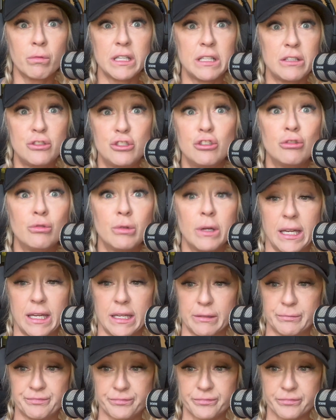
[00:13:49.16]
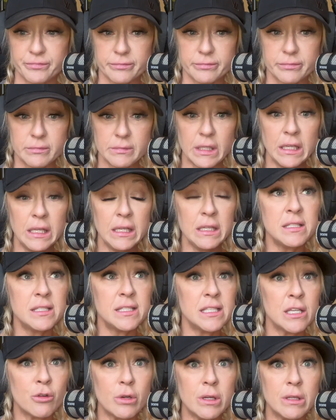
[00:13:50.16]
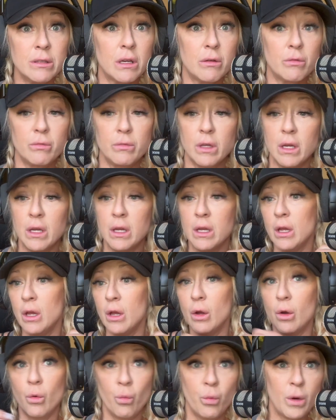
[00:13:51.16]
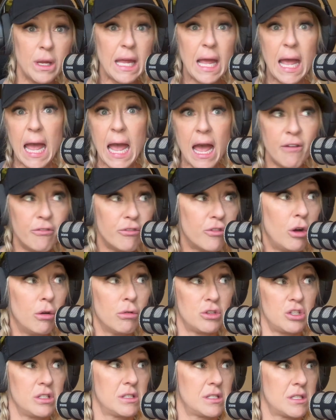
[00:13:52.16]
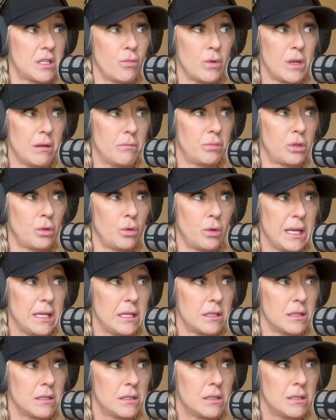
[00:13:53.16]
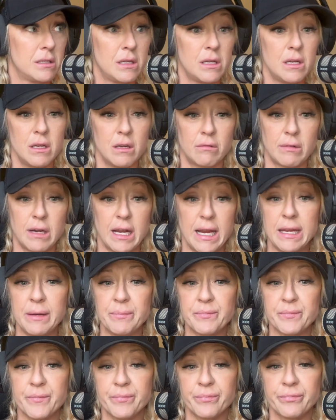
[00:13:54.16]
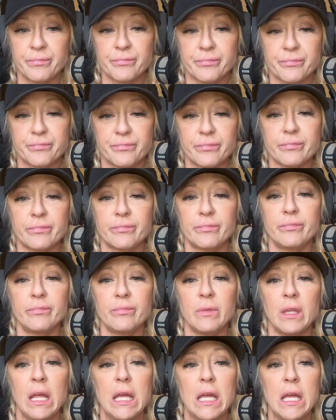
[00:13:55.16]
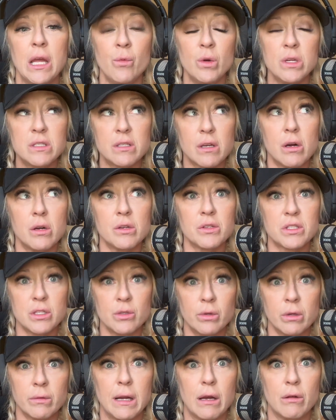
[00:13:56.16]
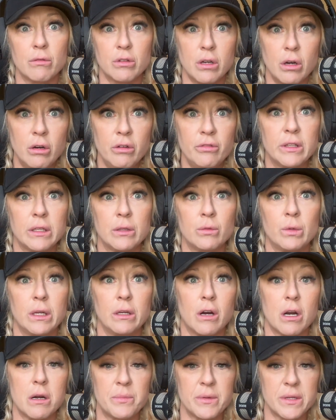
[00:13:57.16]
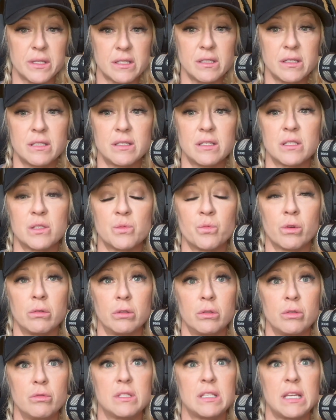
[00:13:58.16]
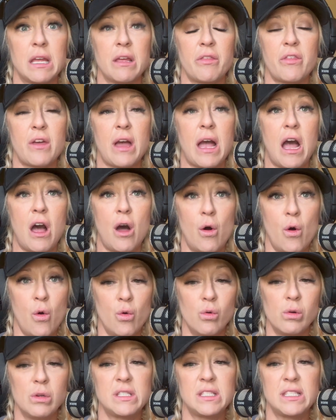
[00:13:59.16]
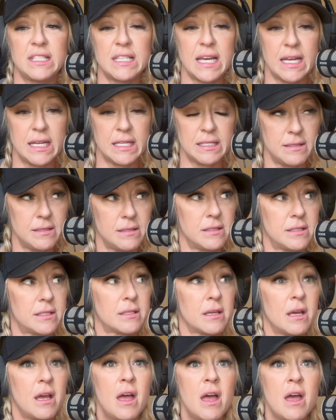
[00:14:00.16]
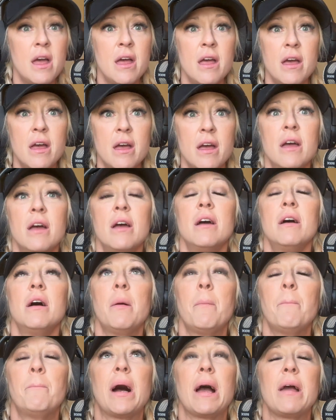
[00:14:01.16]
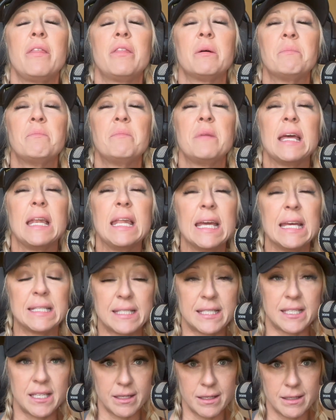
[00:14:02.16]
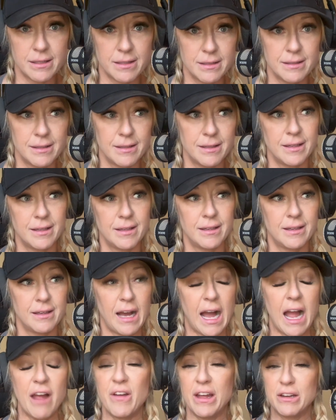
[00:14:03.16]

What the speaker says: doing, considering that we have coaches that we employed, right? It was also around COVID when our businesses were losing thousands by the minute. I've had